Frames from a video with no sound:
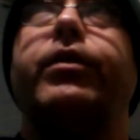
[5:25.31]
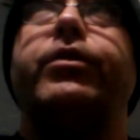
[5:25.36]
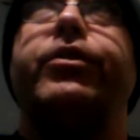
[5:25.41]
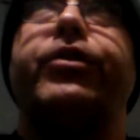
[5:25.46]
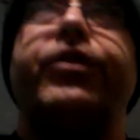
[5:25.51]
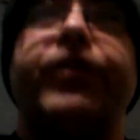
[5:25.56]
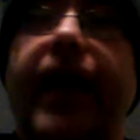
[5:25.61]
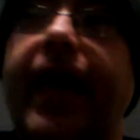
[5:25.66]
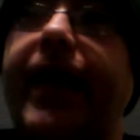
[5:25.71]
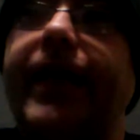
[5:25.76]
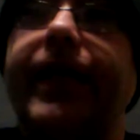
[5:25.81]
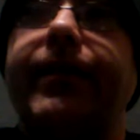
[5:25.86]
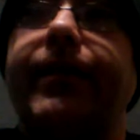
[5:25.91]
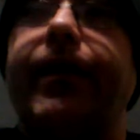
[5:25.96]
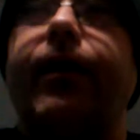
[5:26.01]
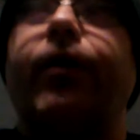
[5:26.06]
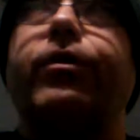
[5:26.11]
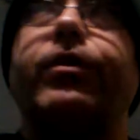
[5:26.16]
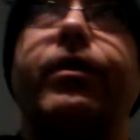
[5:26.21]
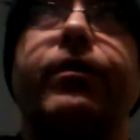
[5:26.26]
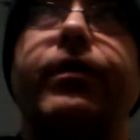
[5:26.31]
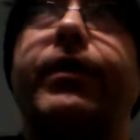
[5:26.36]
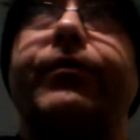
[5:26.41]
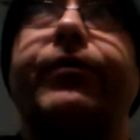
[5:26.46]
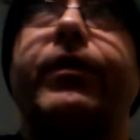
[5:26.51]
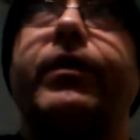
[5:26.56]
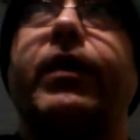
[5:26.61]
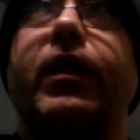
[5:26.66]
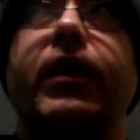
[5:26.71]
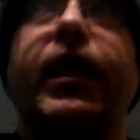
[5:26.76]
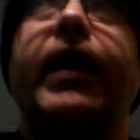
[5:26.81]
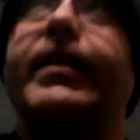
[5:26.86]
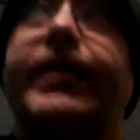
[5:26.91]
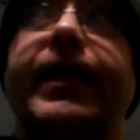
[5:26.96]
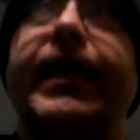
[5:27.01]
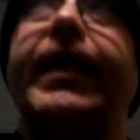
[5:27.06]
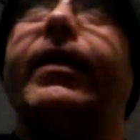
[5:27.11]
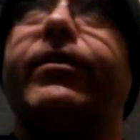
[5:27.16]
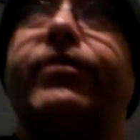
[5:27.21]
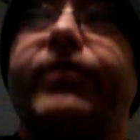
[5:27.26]
standing there delivering the line.
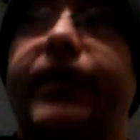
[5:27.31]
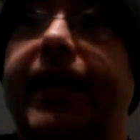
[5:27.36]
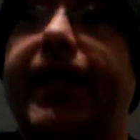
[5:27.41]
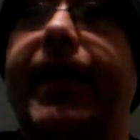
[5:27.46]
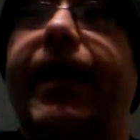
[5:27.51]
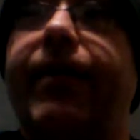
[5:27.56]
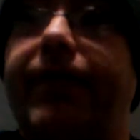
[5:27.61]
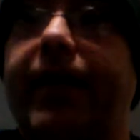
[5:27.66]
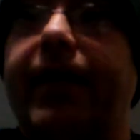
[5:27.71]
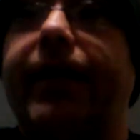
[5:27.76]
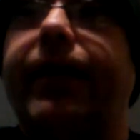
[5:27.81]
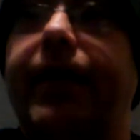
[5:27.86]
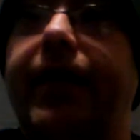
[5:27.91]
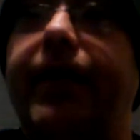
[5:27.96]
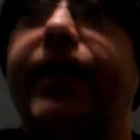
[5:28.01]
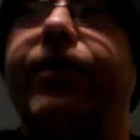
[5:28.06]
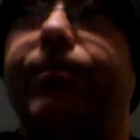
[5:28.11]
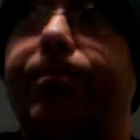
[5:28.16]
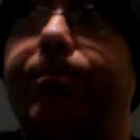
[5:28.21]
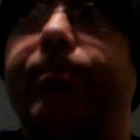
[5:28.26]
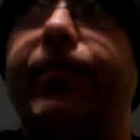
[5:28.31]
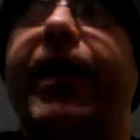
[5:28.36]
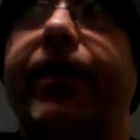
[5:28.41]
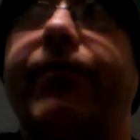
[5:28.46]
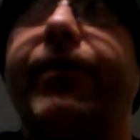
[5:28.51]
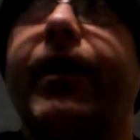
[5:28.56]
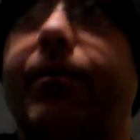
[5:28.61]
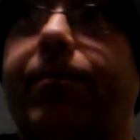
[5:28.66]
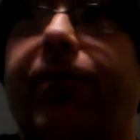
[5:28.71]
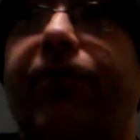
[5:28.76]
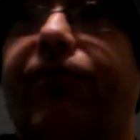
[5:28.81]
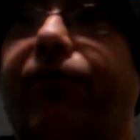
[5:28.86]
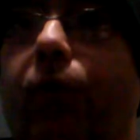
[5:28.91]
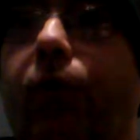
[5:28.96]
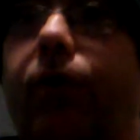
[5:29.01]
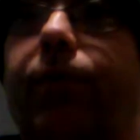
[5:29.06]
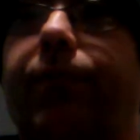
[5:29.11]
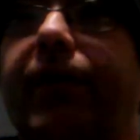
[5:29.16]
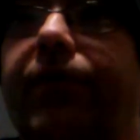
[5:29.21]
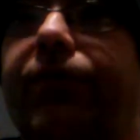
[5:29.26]
He's giving a
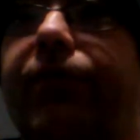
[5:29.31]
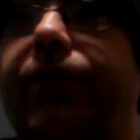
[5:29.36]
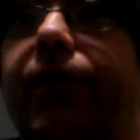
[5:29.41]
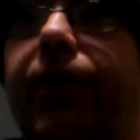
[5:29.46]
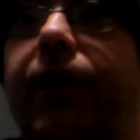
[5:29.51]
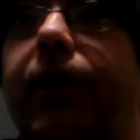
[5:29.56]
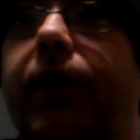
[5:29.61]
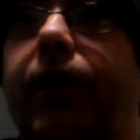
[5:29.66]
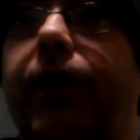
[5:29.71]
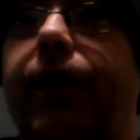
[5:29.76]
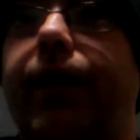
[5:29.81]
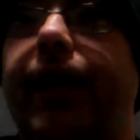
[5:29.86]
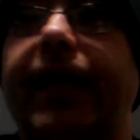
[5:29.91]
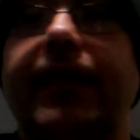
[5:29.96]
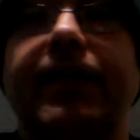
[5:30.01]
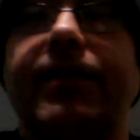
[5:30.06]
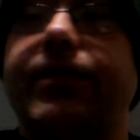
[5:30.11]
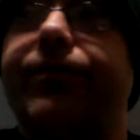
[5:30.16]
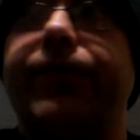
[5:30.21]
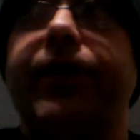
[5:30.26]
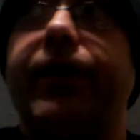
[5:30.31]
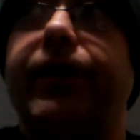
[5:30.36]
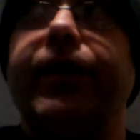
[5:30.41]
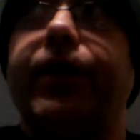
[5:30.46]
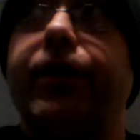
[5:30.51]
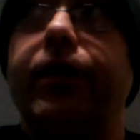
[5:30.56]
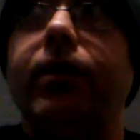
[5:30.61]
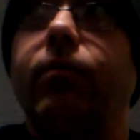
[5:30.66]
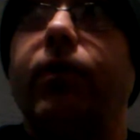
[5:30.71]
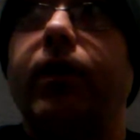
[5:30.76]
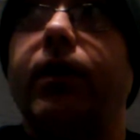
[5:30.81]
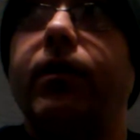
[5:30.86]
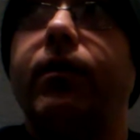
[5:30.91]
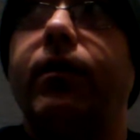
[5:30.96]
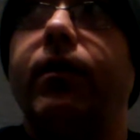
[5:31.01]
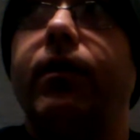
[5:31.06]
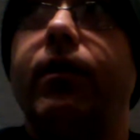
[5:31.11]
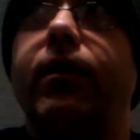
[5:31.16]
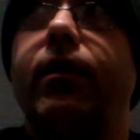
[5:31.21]
performance, and it's a very good one.